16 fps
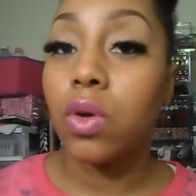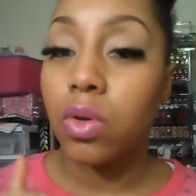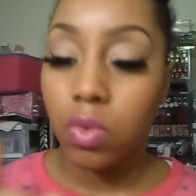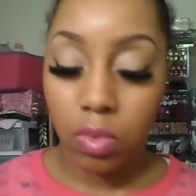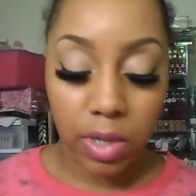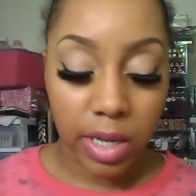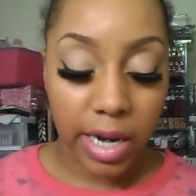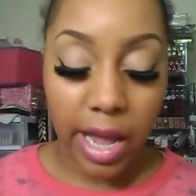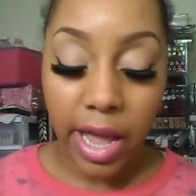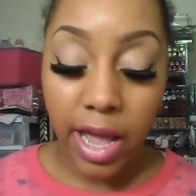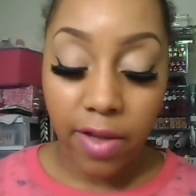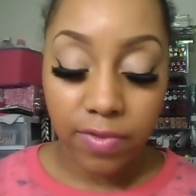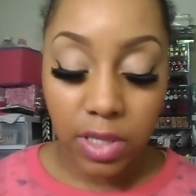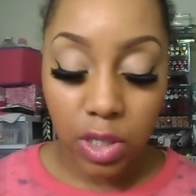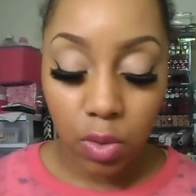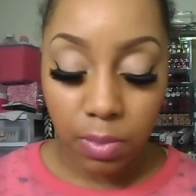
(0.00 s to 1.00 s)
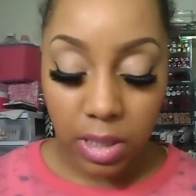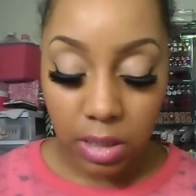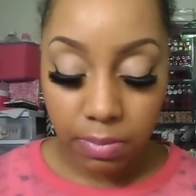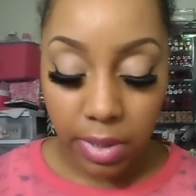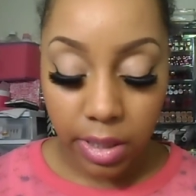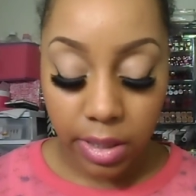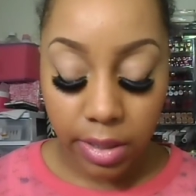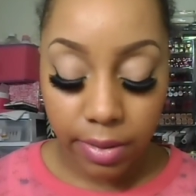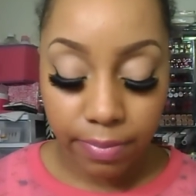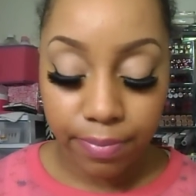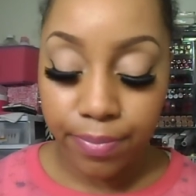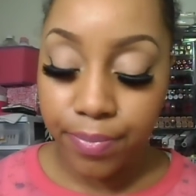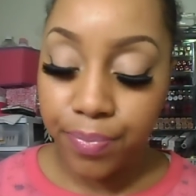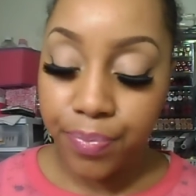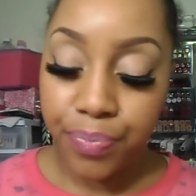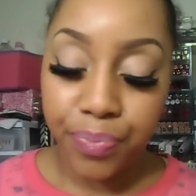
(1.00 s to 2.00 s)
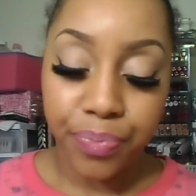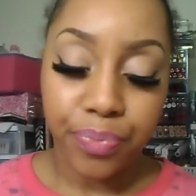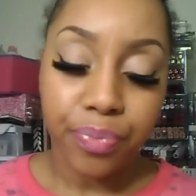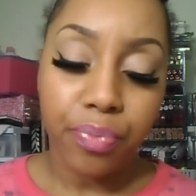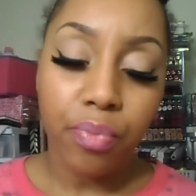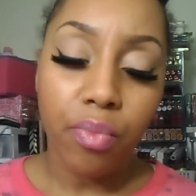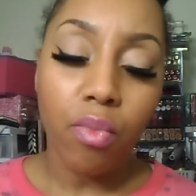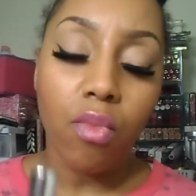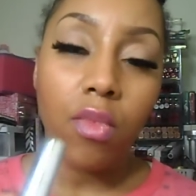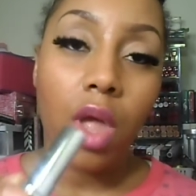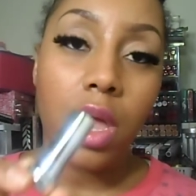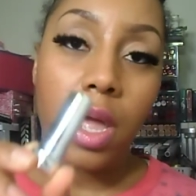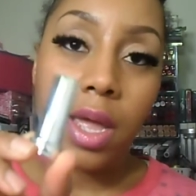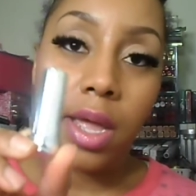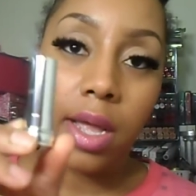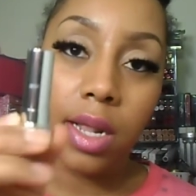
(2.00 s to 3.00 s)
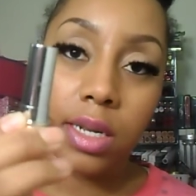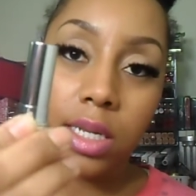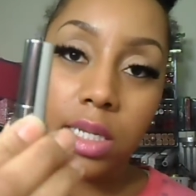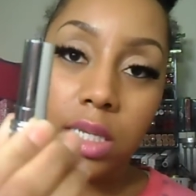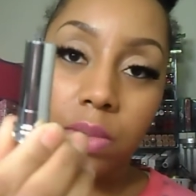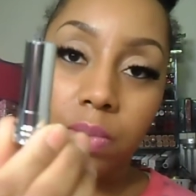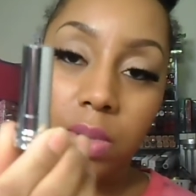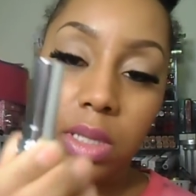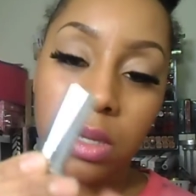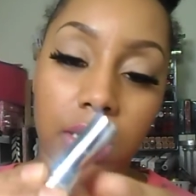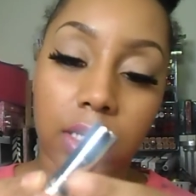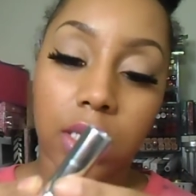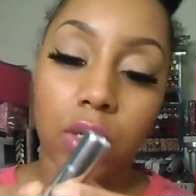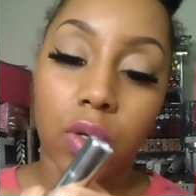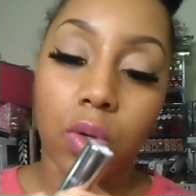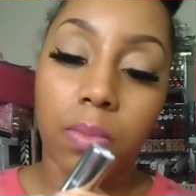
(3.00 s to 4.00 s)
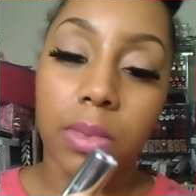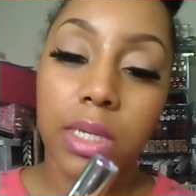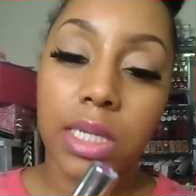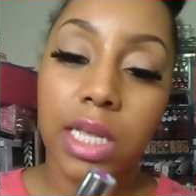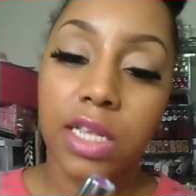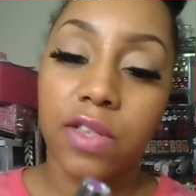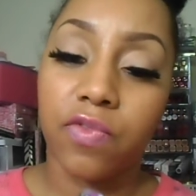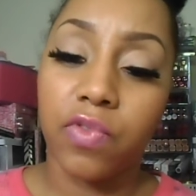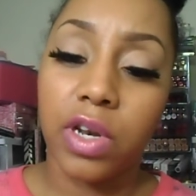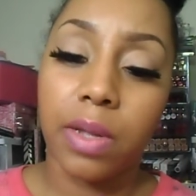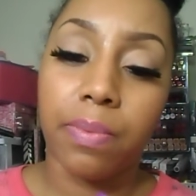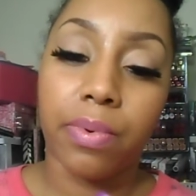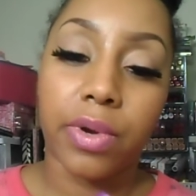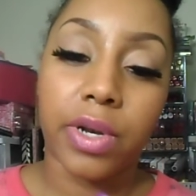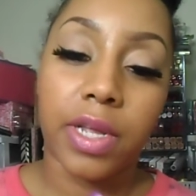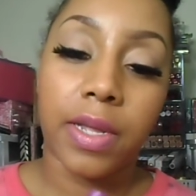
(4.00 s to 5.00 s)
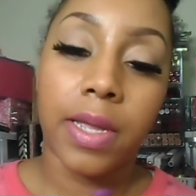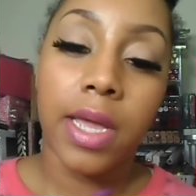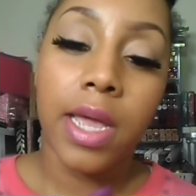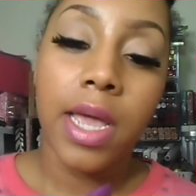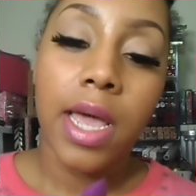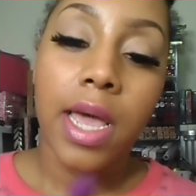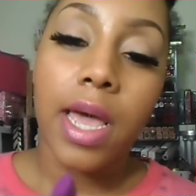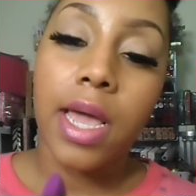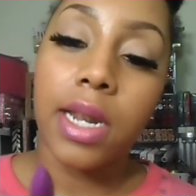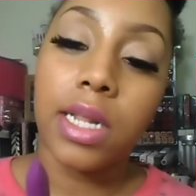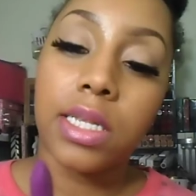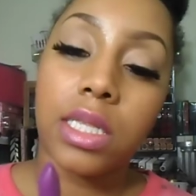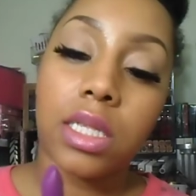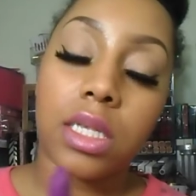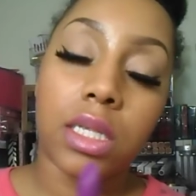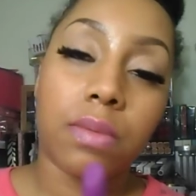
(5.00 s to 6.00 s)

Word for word: show that I have too much makeup. And this is what the tube looks like. It's really pretty, and it's